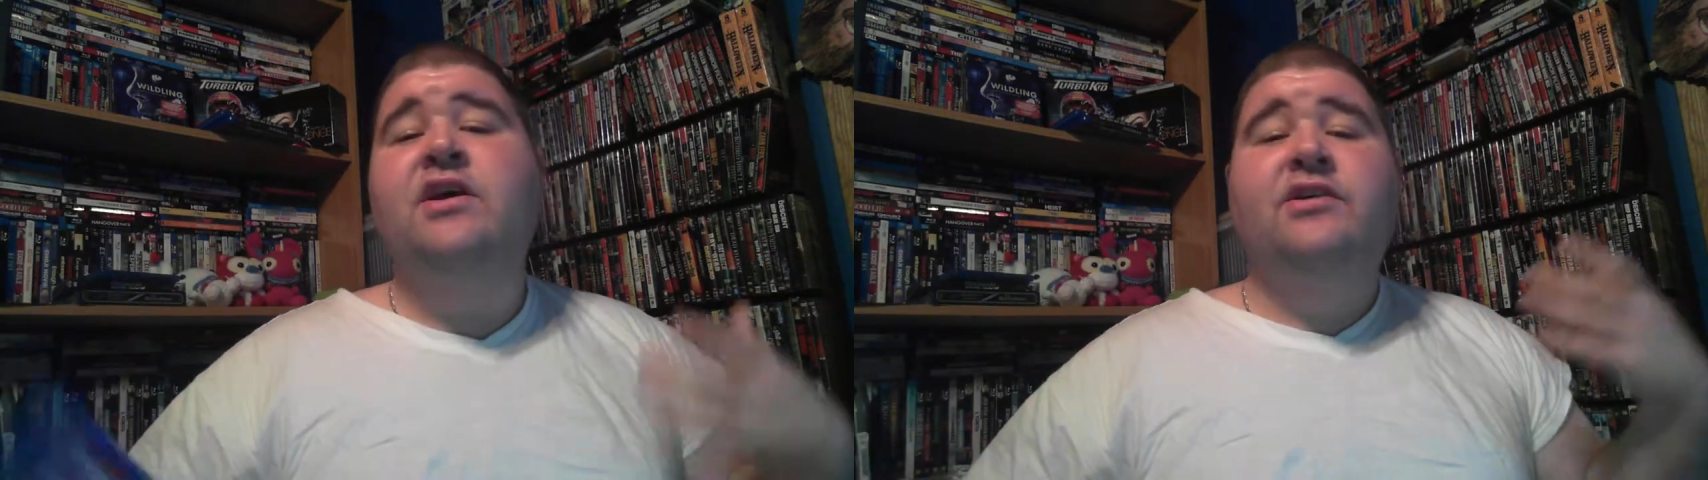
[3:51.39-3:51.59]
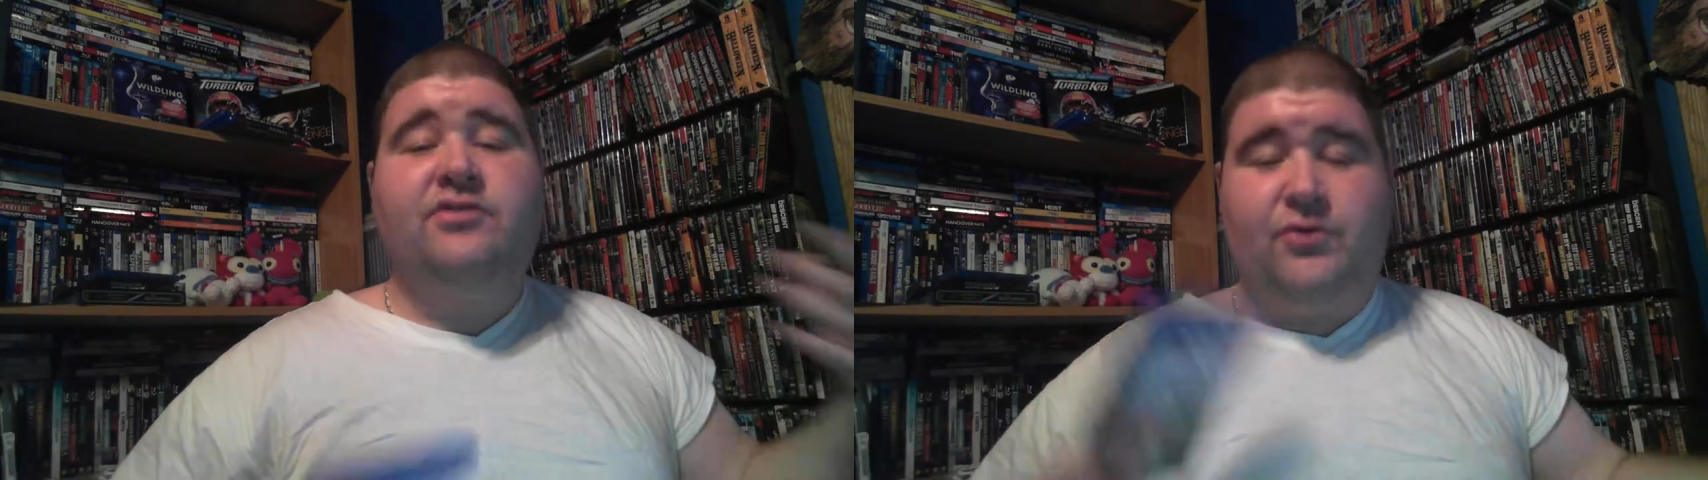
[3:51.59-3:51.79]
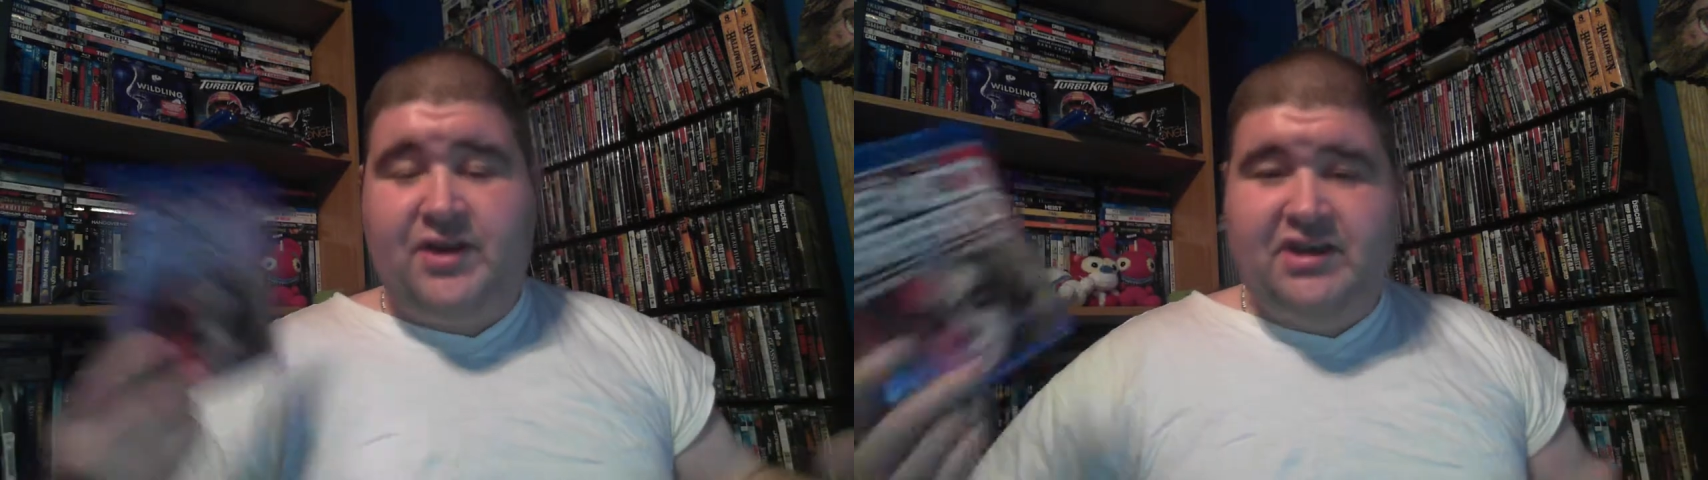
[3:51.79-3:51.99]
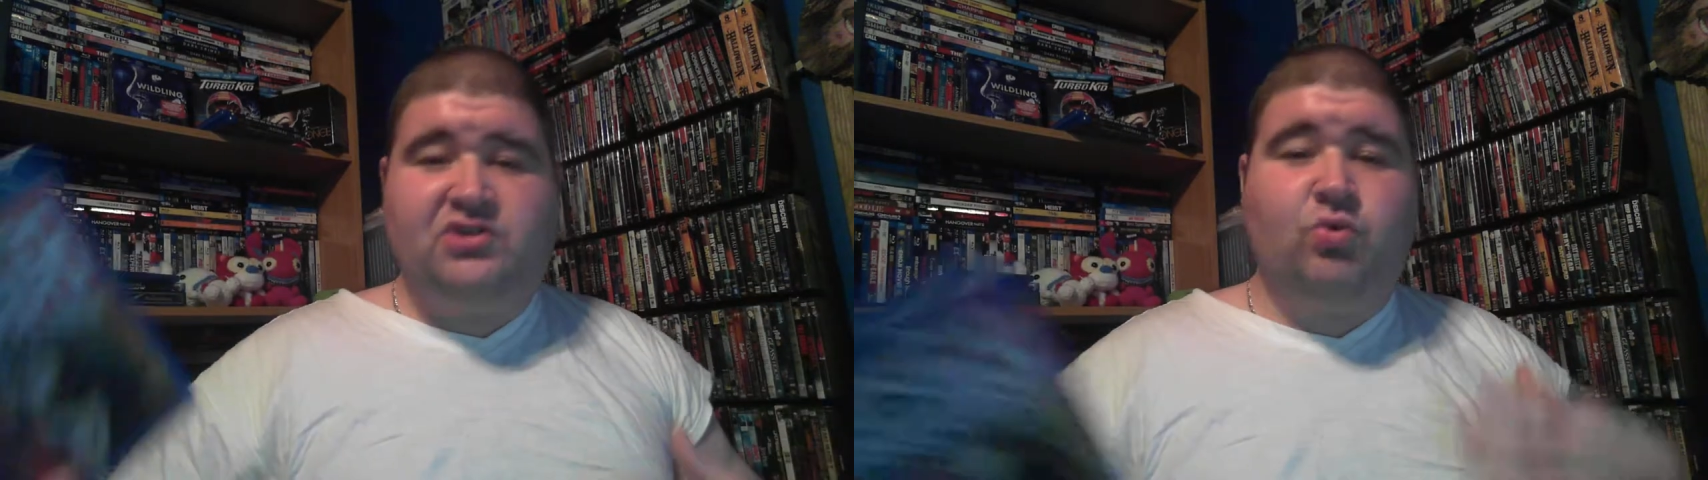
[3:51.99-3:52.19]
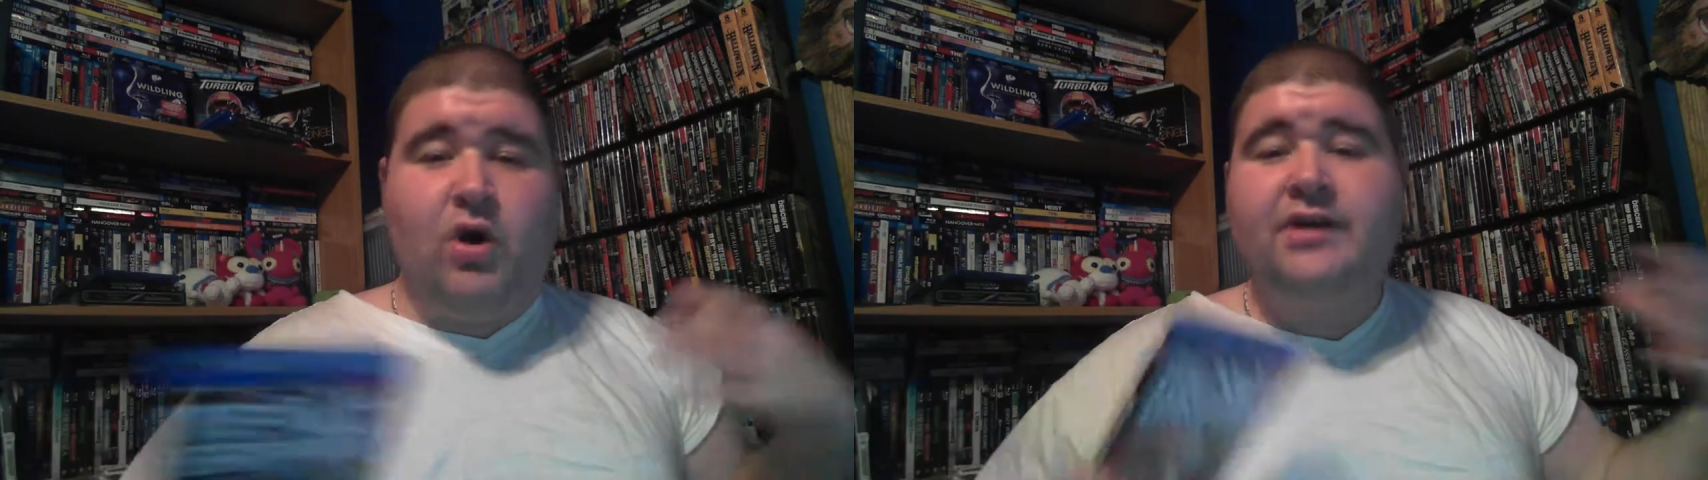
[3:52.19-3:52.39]
So
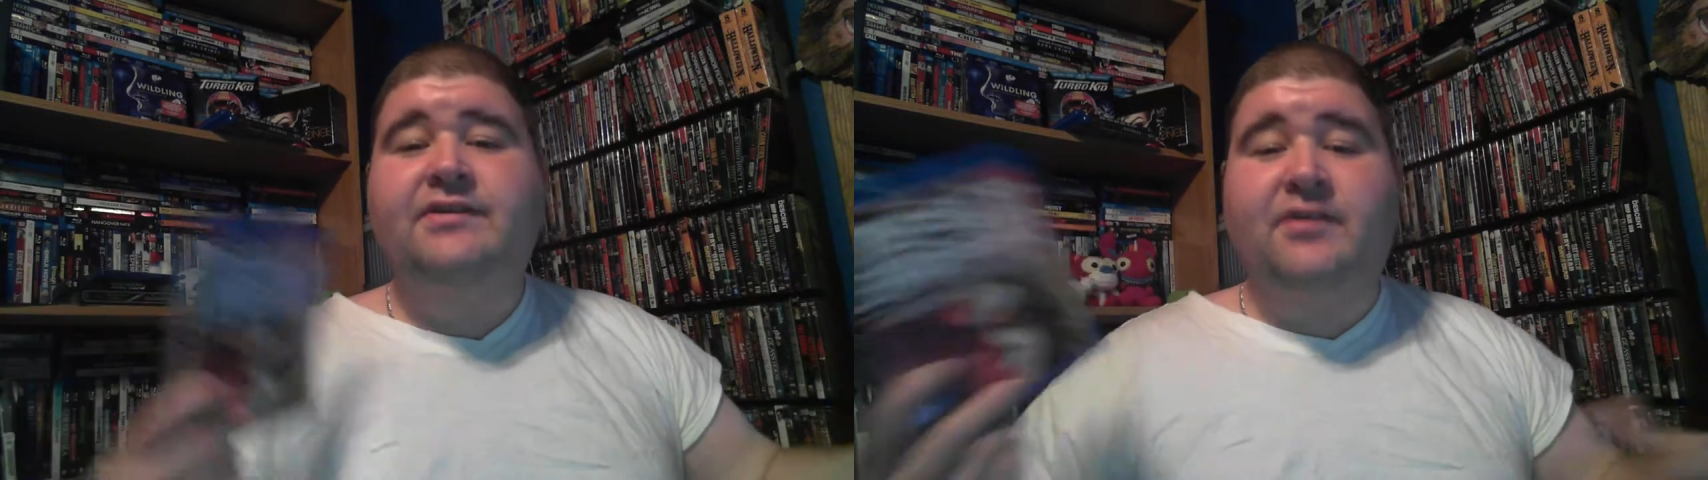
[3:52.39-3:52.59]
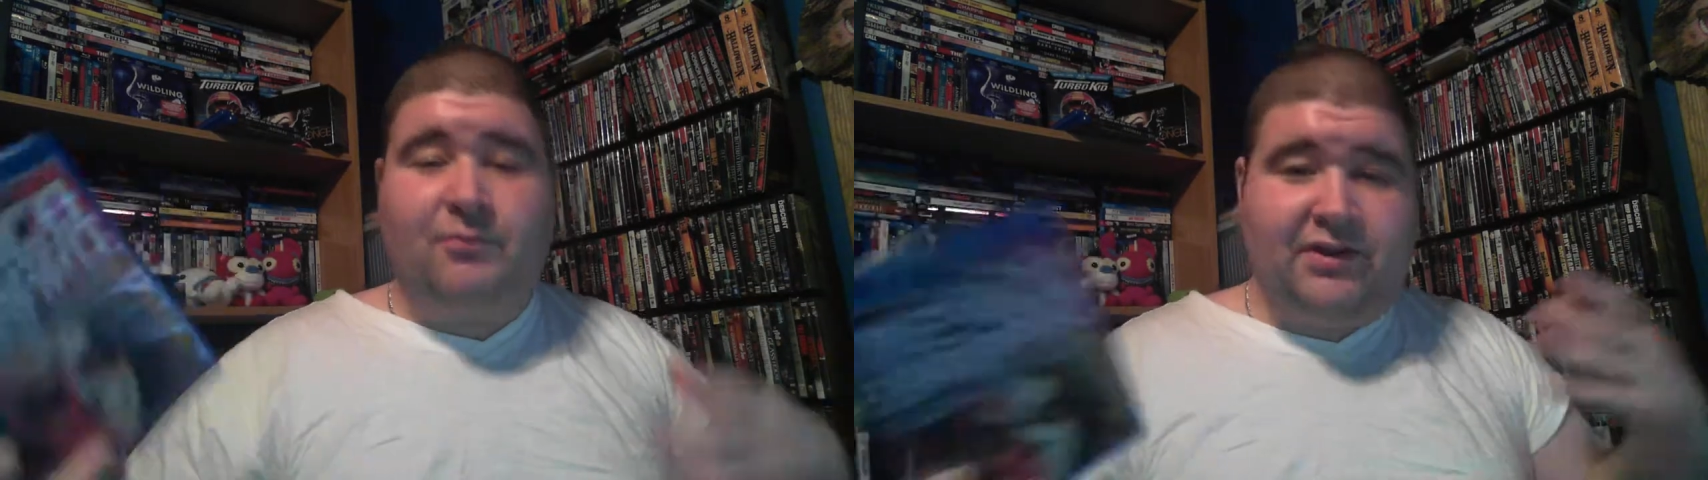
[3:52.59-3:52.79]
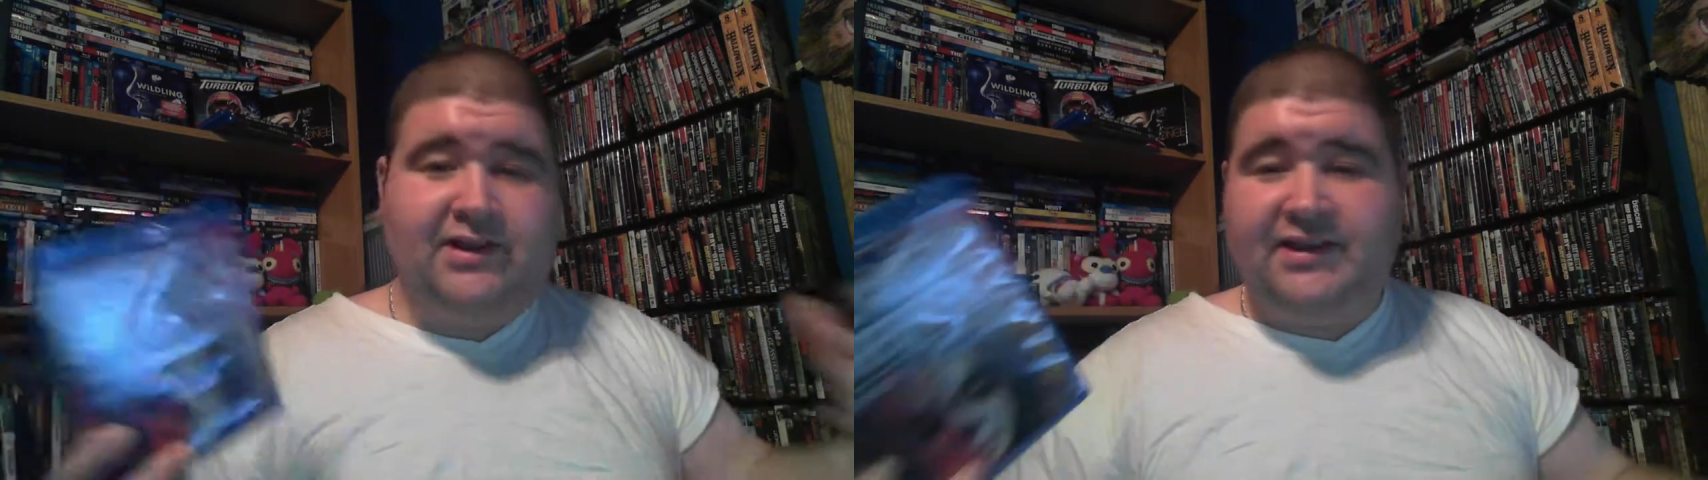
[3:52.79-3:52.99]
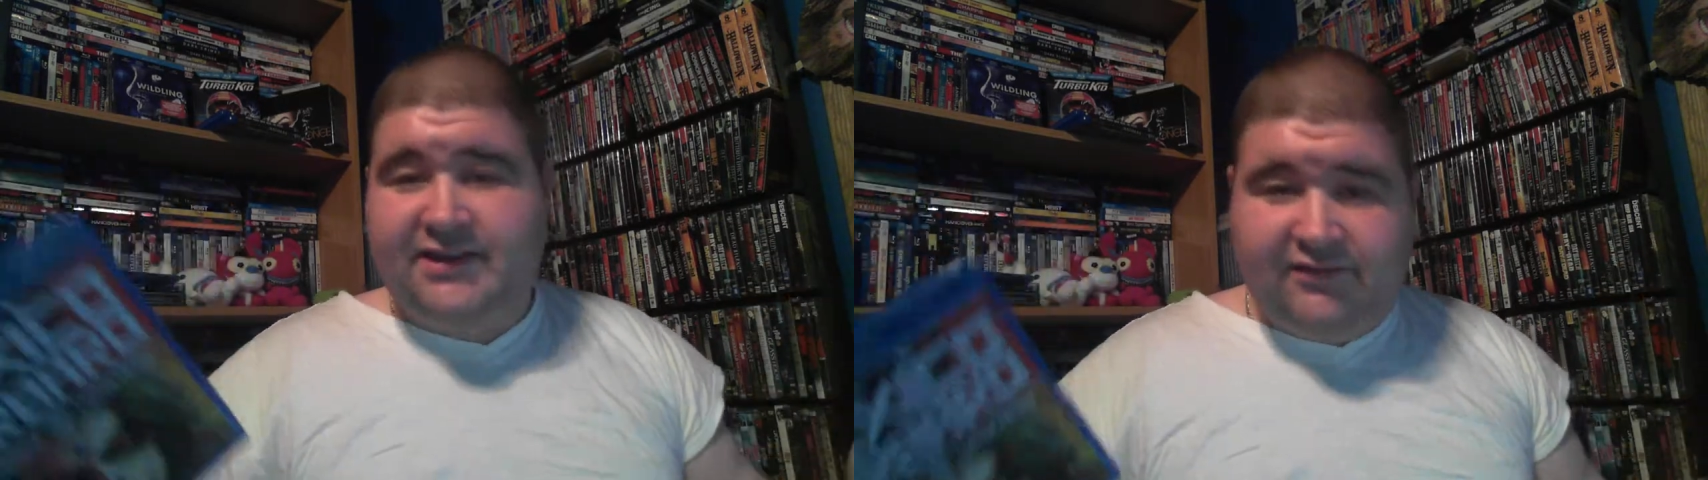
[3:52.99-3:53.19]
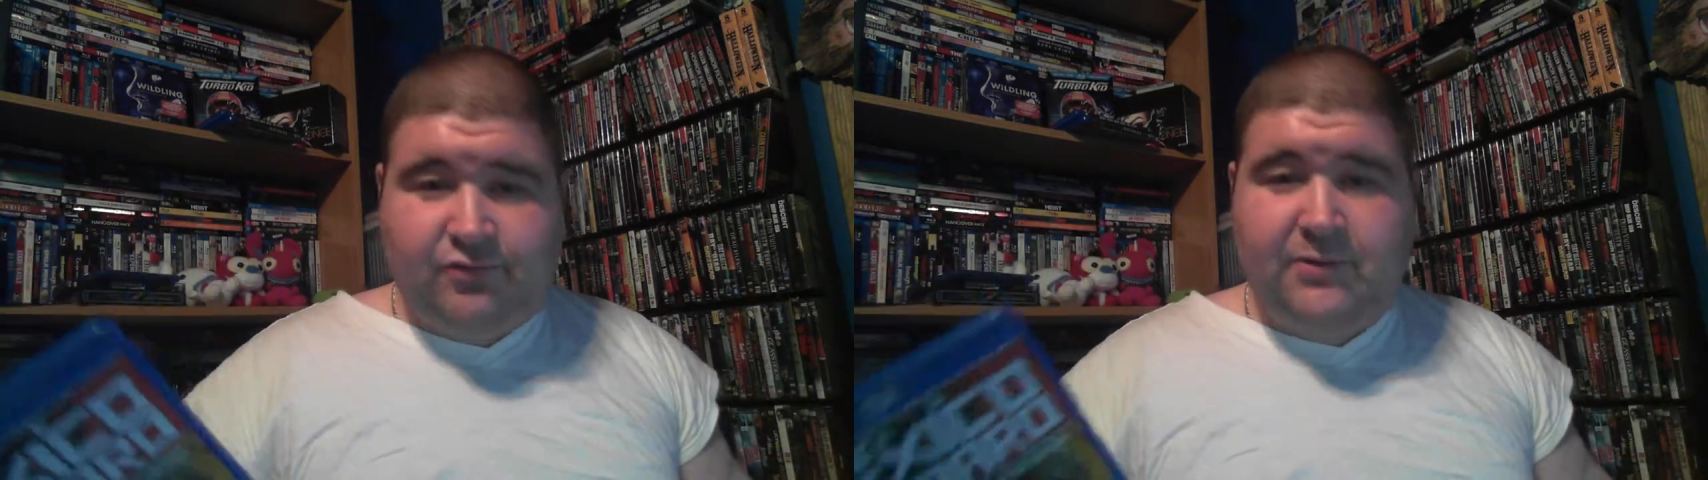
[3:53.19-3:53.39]
each one is completely
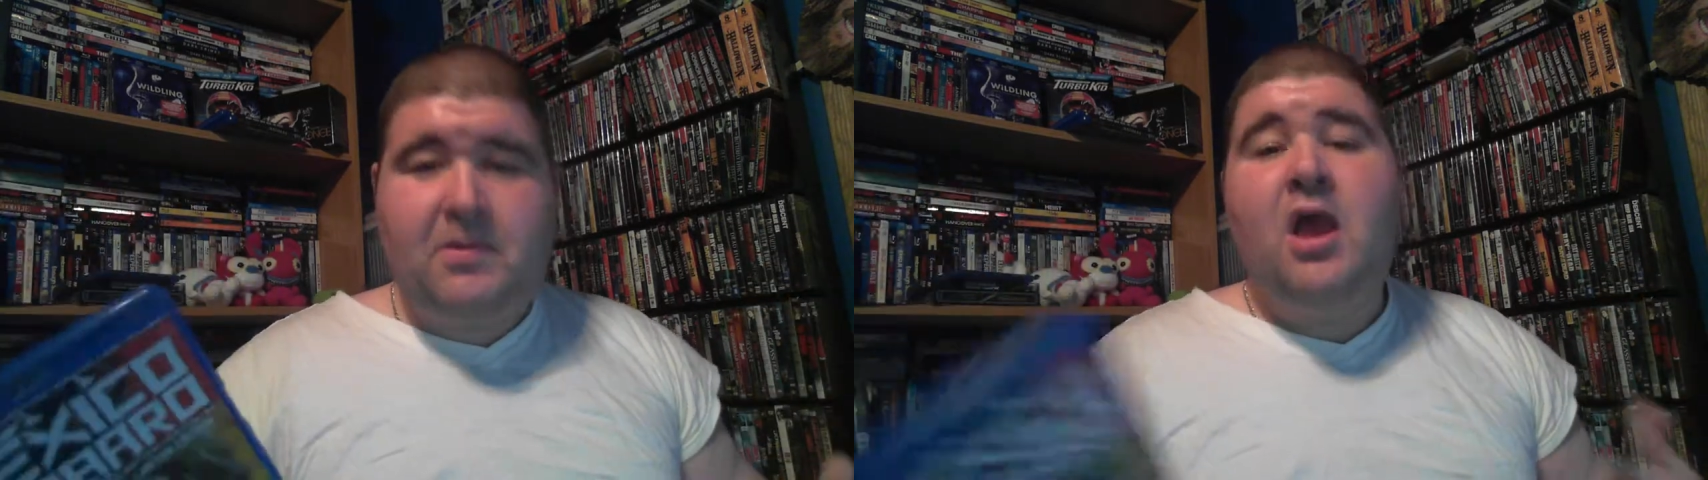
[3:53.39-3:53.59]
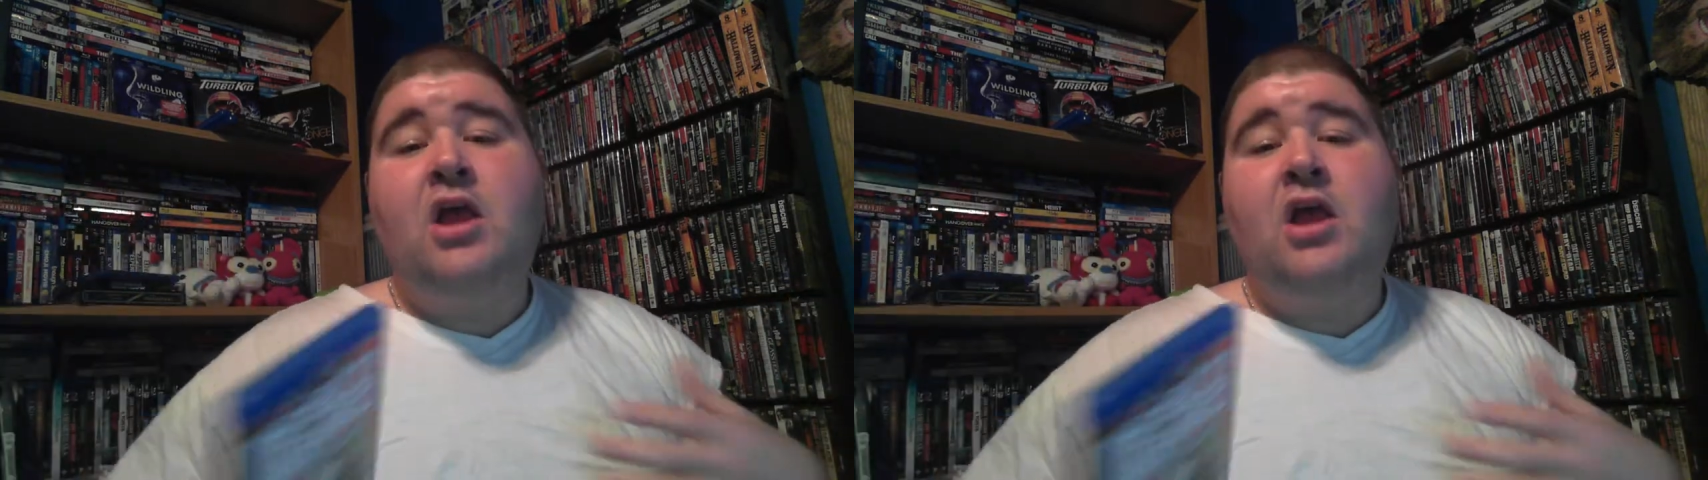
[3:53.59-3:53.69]
different.